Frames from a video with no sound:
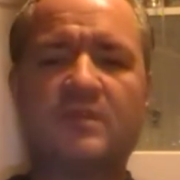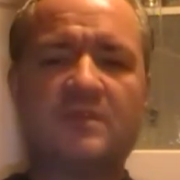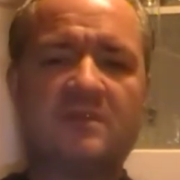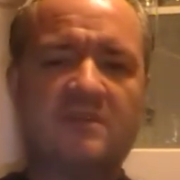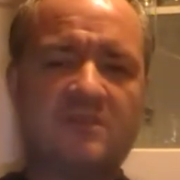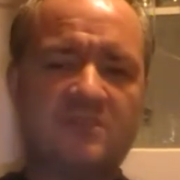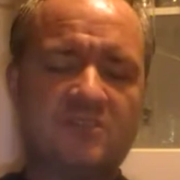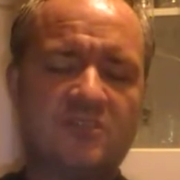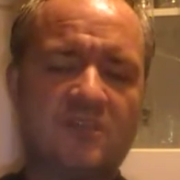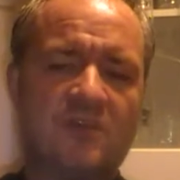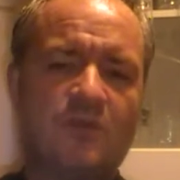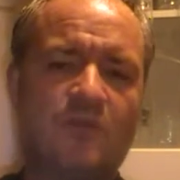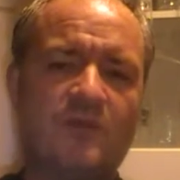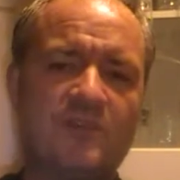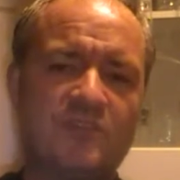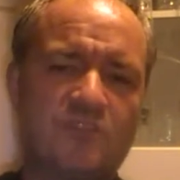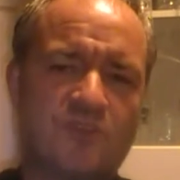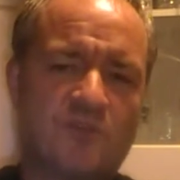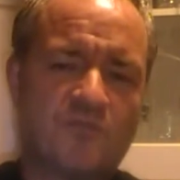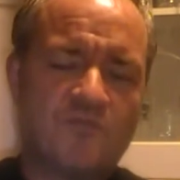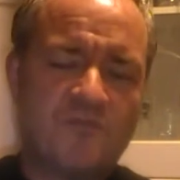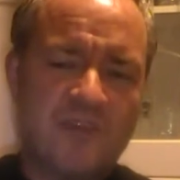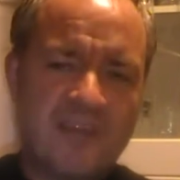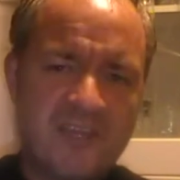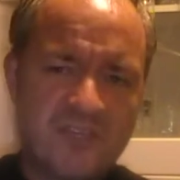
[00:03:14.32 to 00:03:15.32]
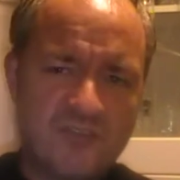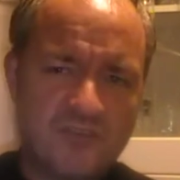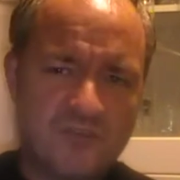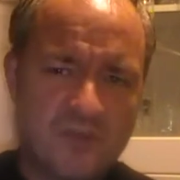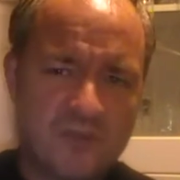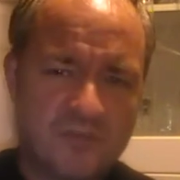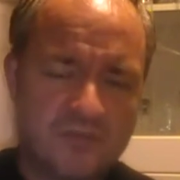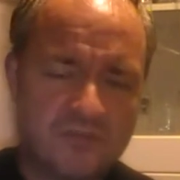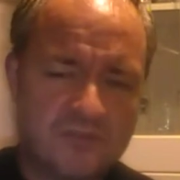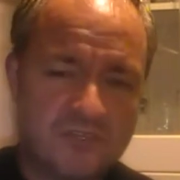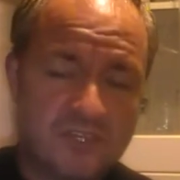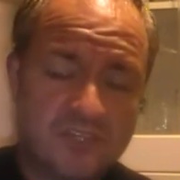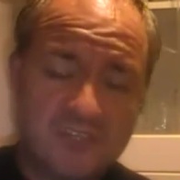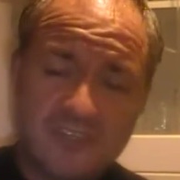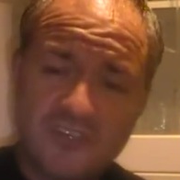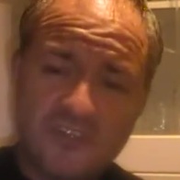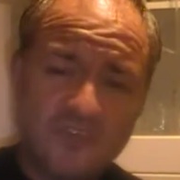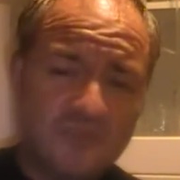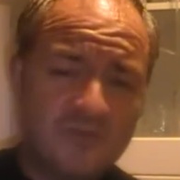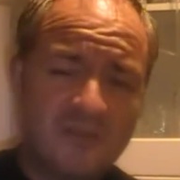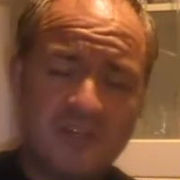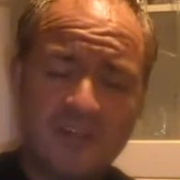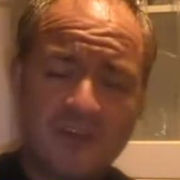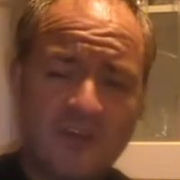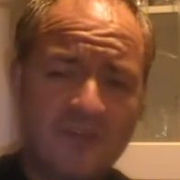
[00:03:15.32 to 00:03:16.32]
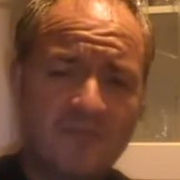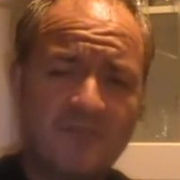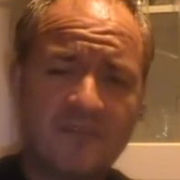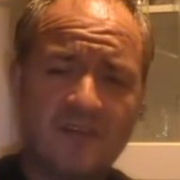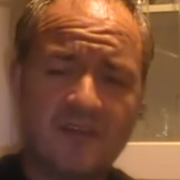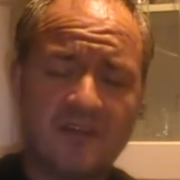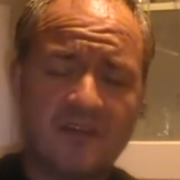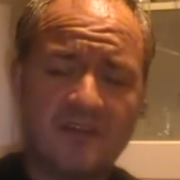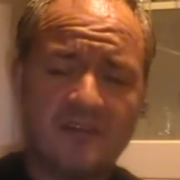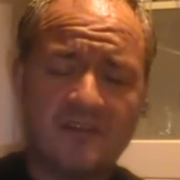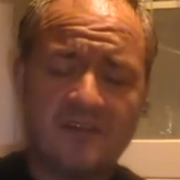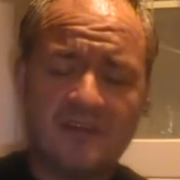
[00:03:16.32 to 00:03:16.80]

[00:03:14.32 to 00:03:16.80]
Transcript: so I went on Retro's and they're doing an offer.